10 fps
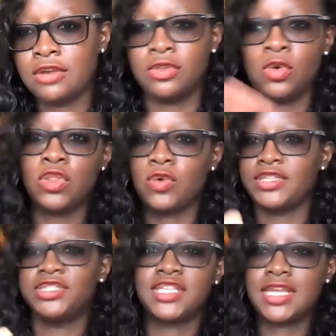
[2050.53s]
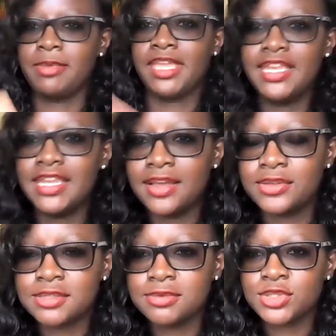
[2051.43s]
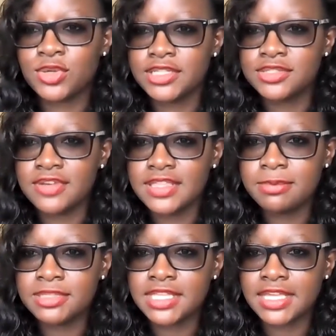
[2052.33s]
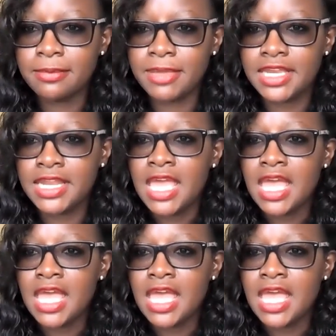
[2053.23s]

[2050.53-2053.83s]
All the questions are coming in now, so I'm just trying to read them as they come in.